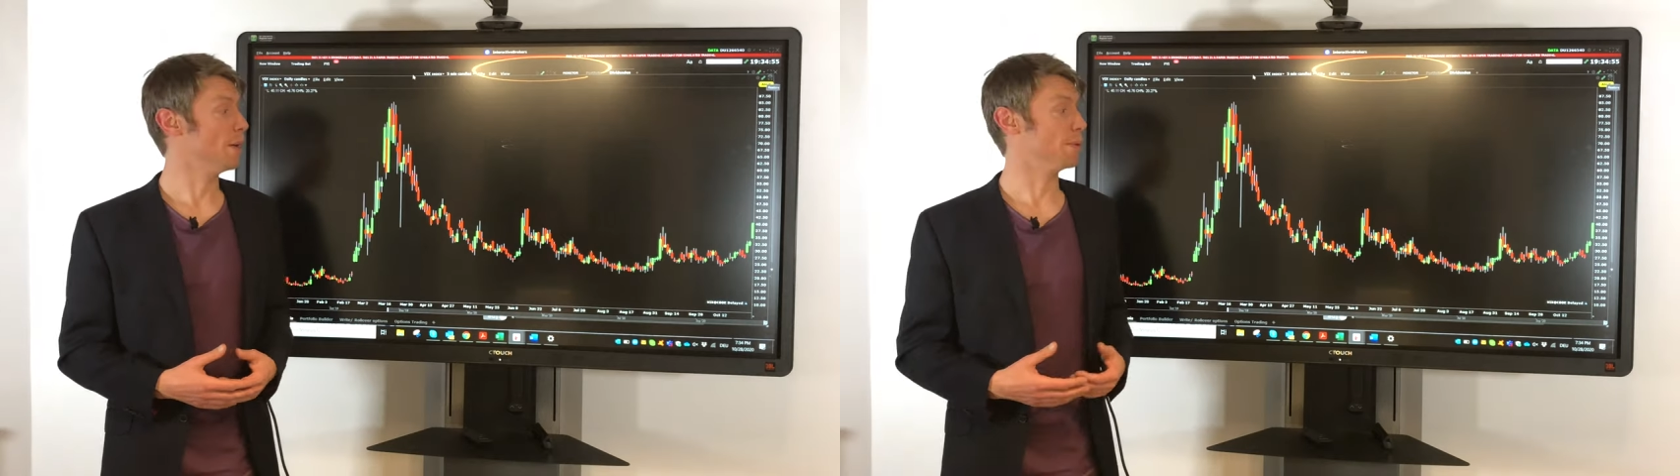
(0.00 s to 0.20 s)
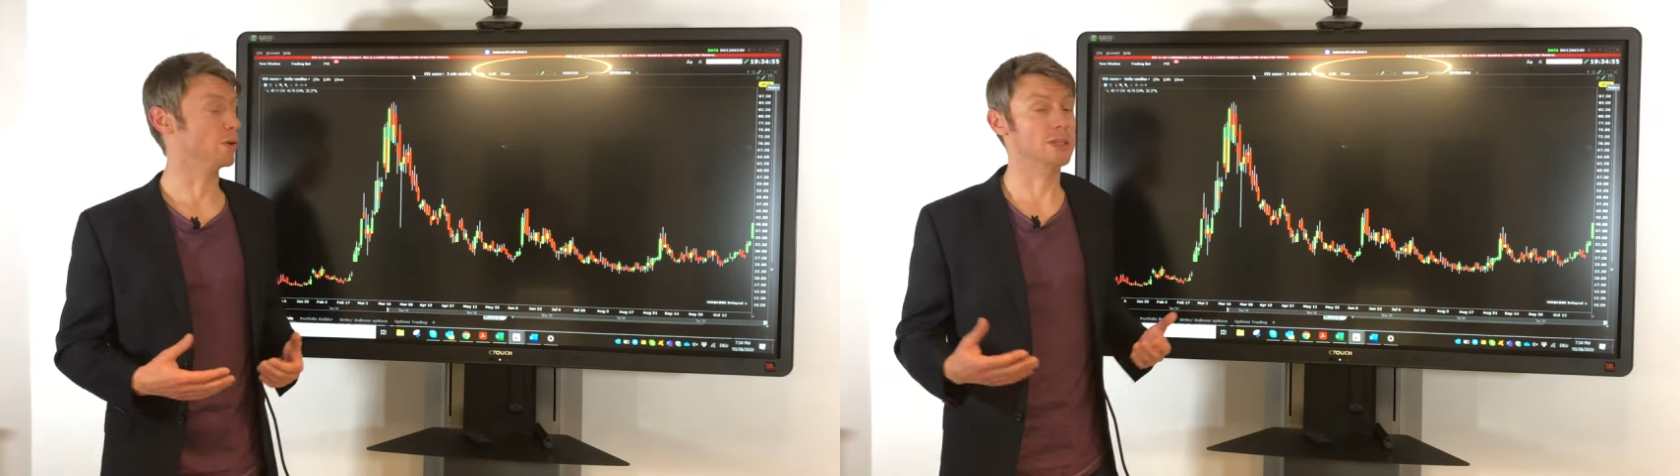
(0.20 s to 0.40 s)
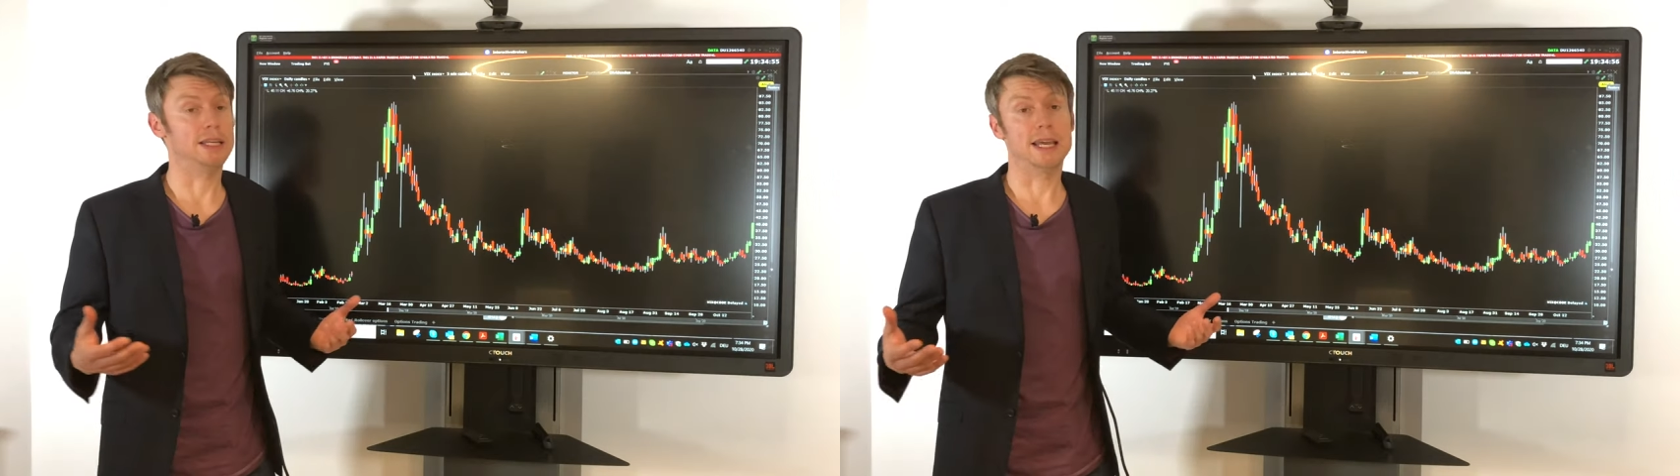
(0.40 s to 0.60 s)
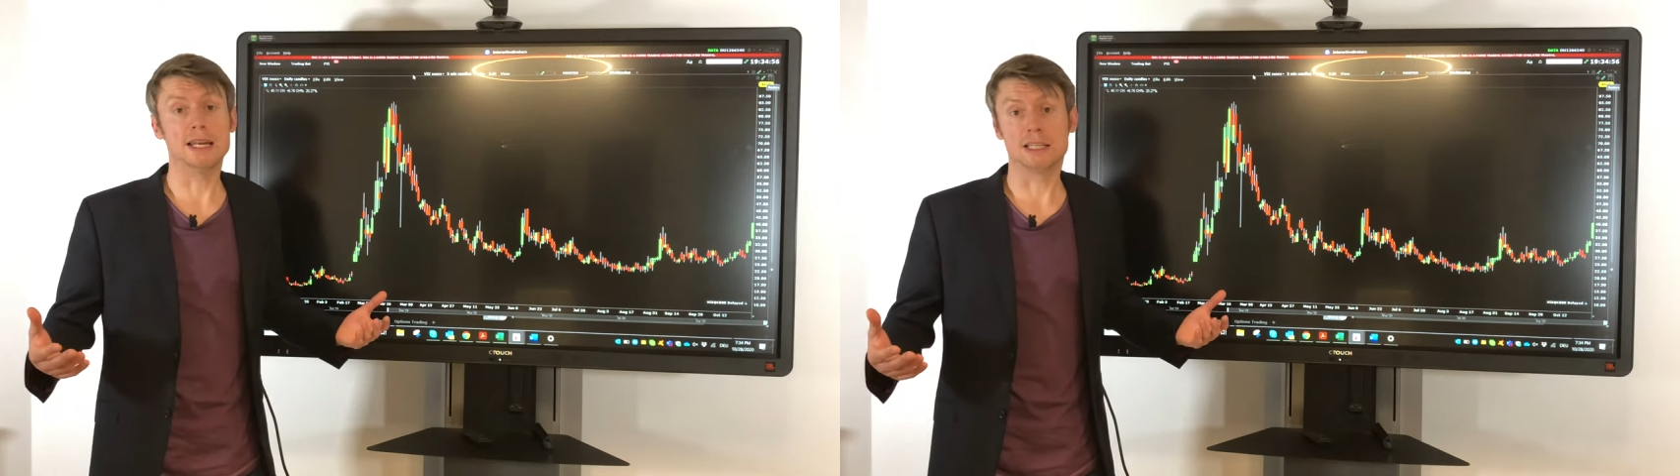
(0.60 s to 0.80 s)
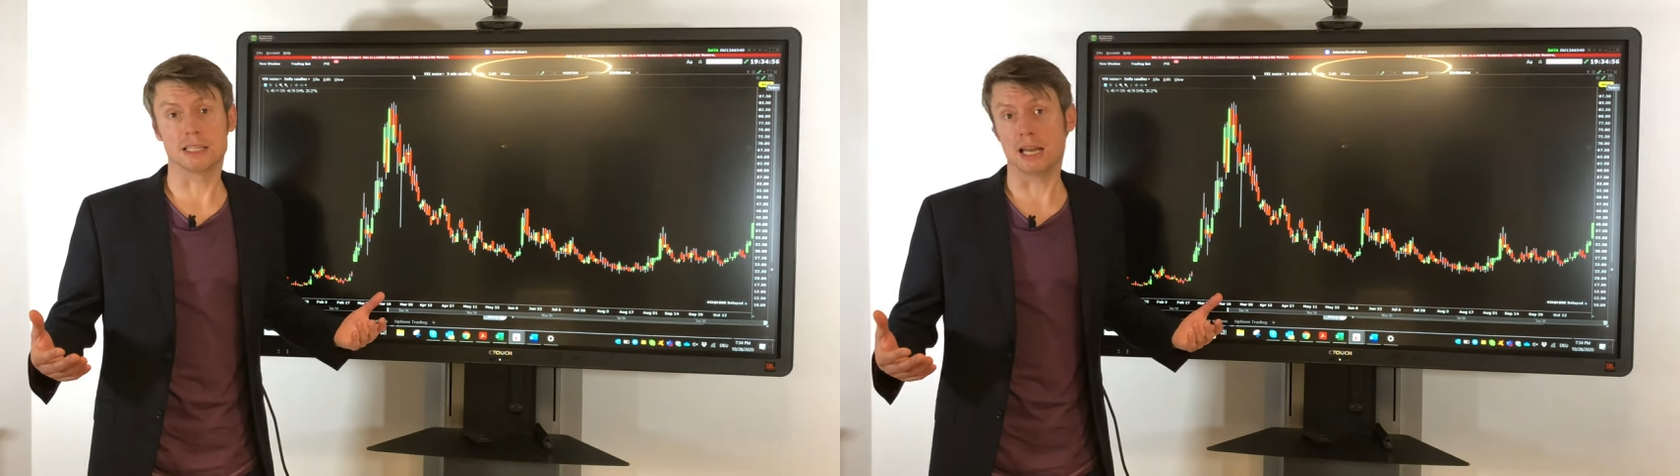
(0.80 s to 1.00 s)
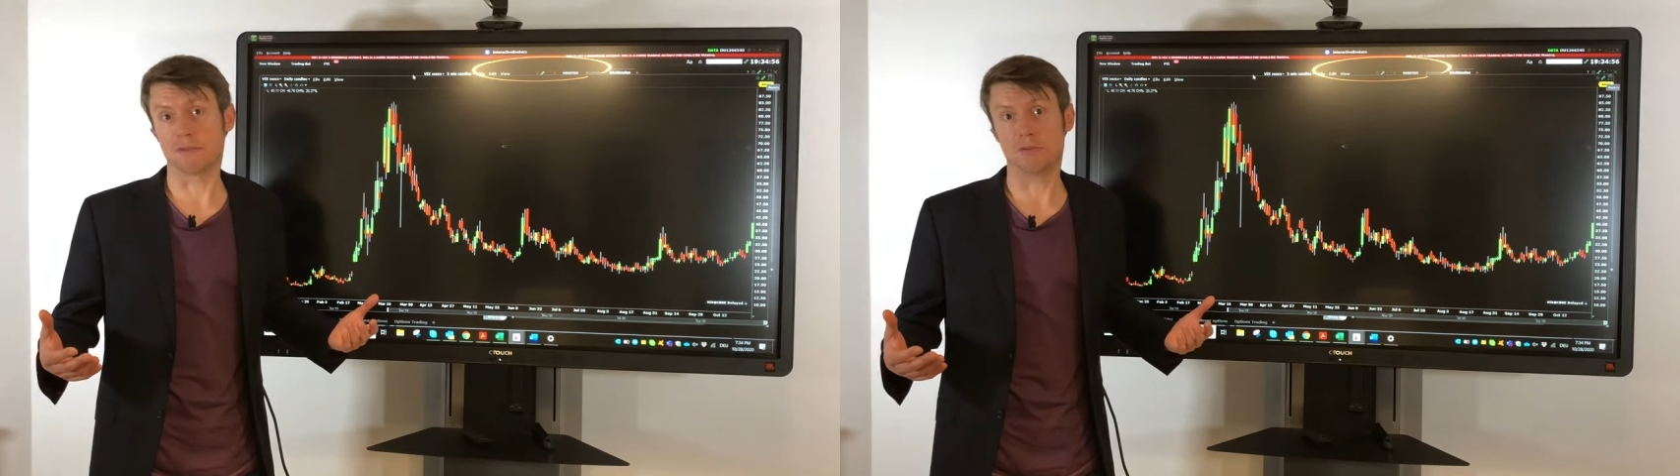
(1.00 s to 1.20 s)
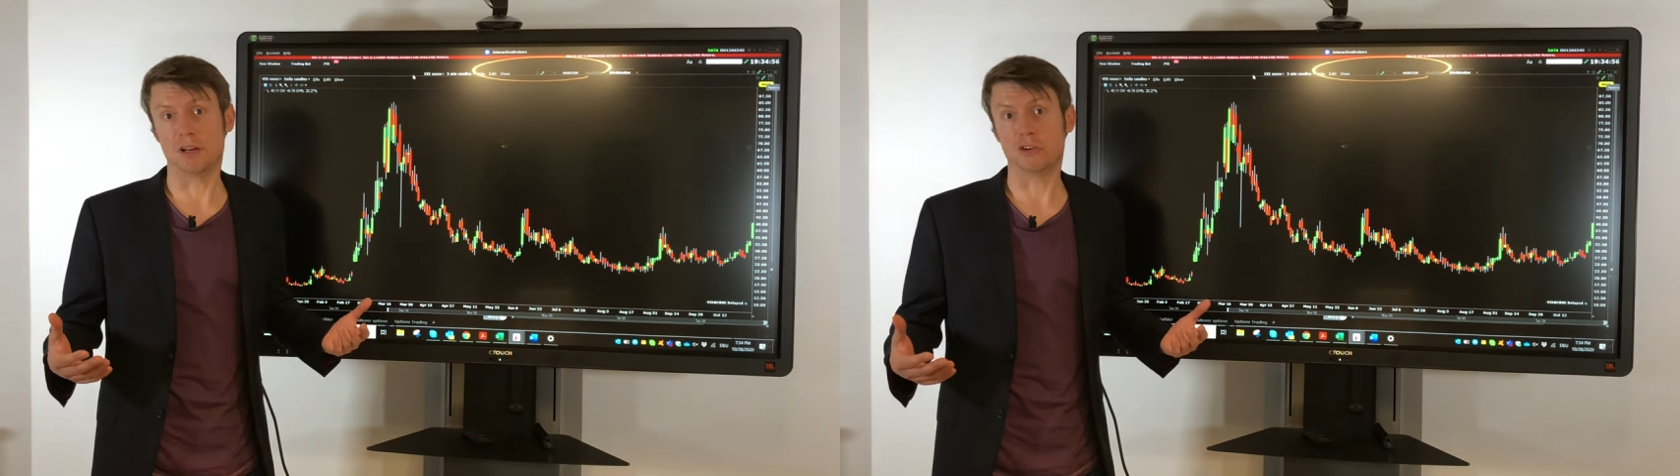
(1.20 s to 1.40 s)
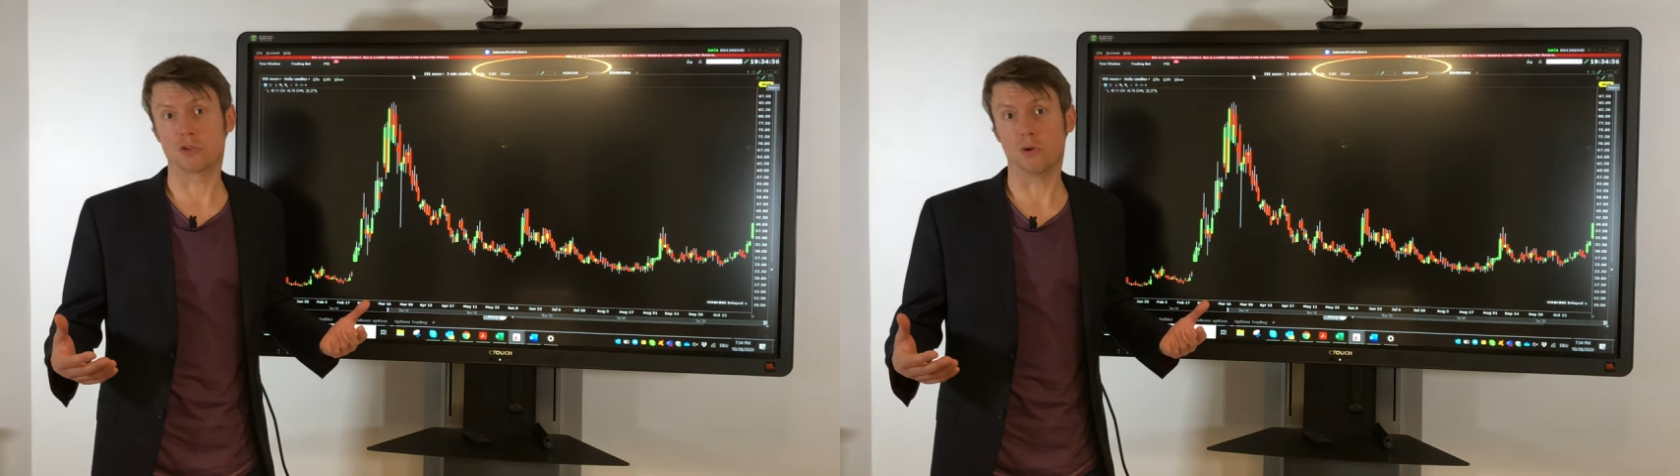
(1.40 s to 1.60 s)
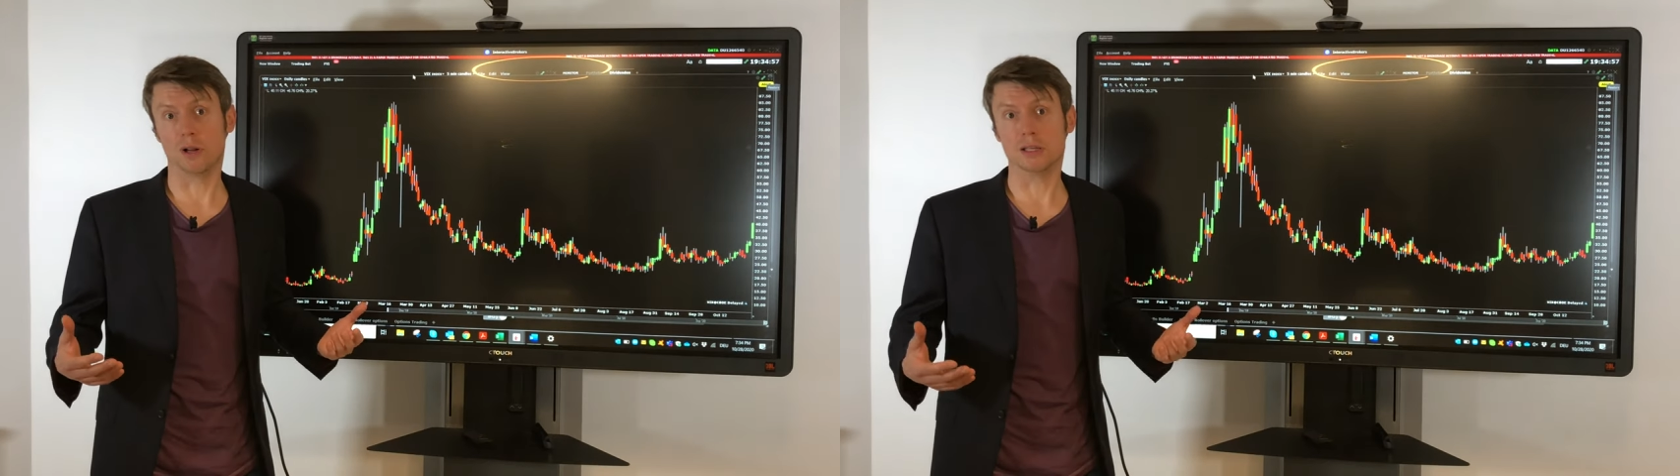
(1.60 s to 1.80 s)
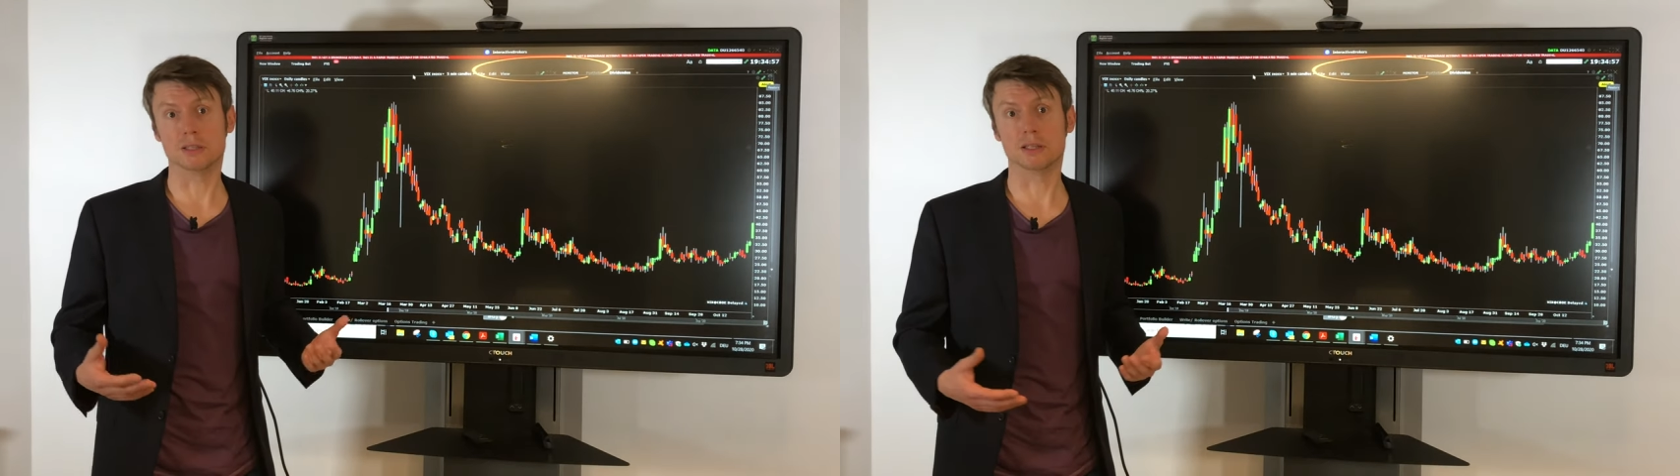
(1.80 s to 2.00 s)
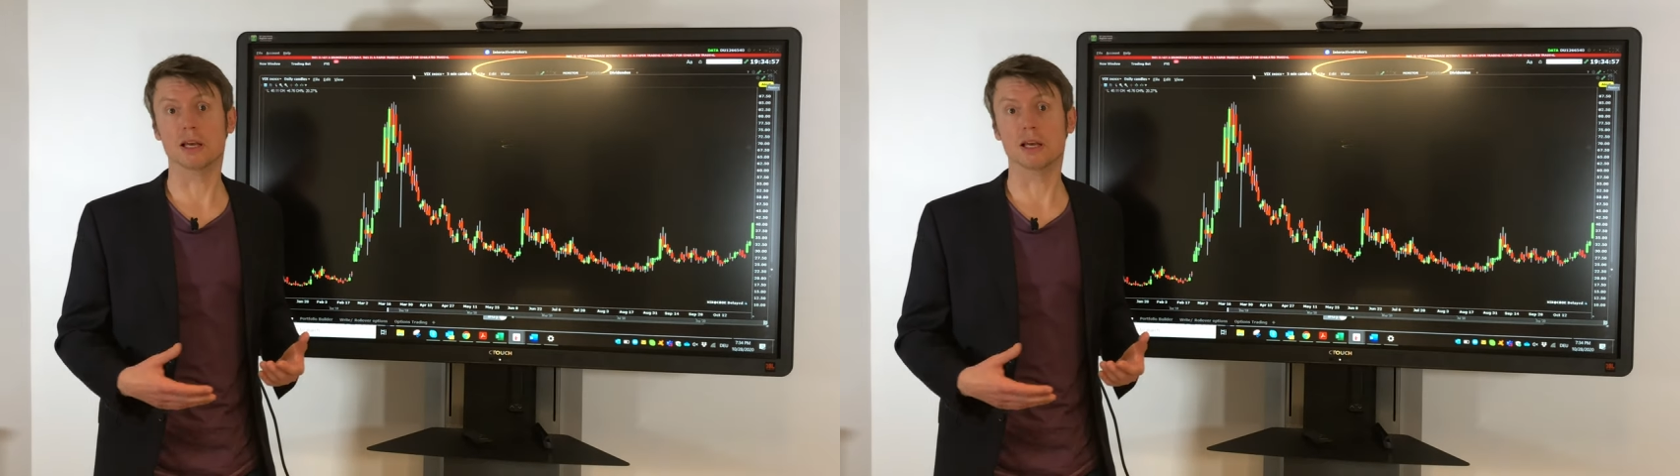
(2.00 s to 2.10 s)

because at the end it's like with an insurance,